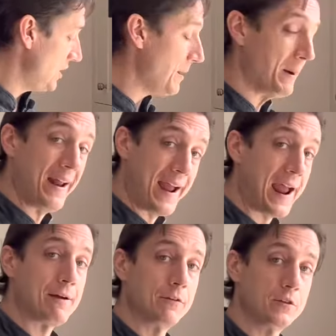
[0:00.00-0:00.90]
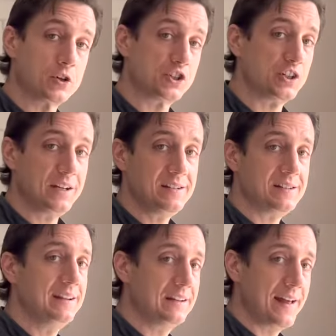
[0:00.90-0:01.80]
about half of your cheese
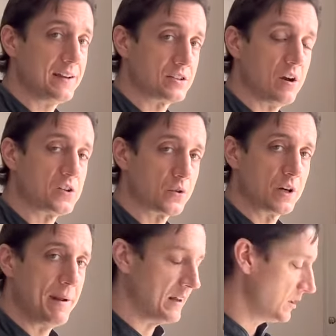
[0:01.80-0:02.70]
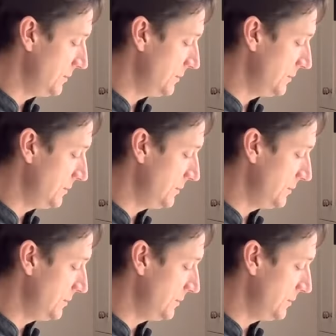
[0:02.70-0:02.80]
into that sauce. We're gonna make a little